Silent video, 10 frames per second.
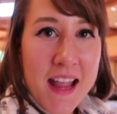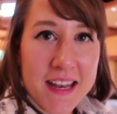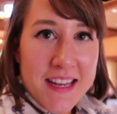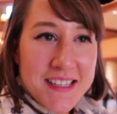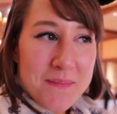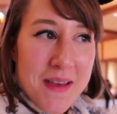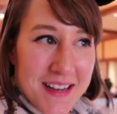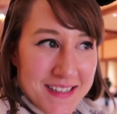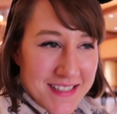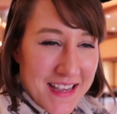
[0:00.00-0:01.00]
It needs
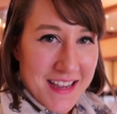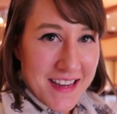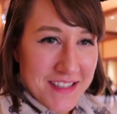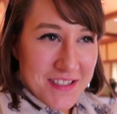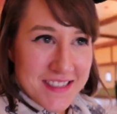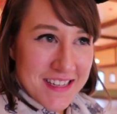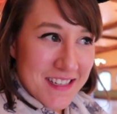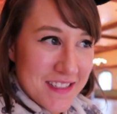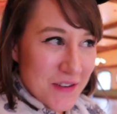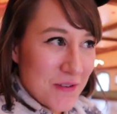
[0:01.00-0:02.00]
mixing. It just
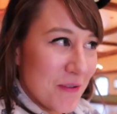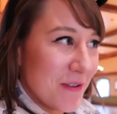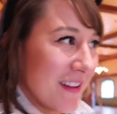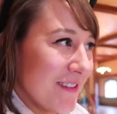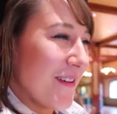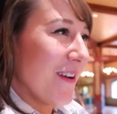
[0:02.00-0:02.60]
tastes like soda water at the